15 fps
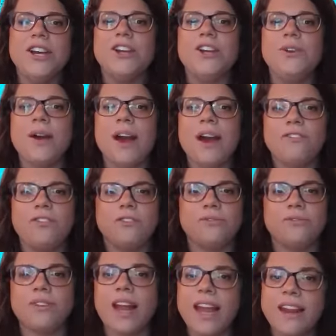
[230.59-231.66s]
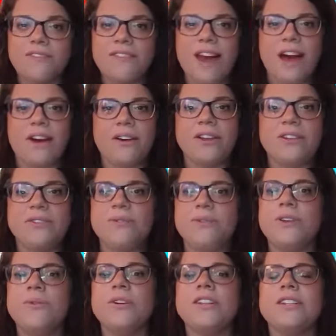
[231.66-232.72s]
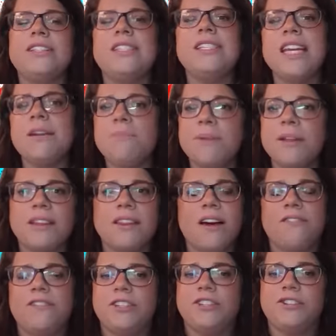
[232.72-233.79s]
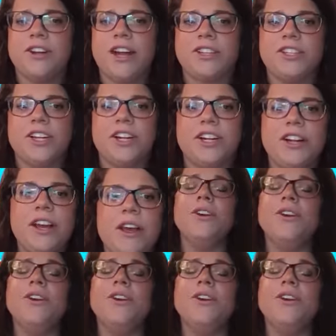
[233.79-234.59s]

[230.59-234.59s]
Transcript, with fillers: You have great value. You are deeply loved and treasured.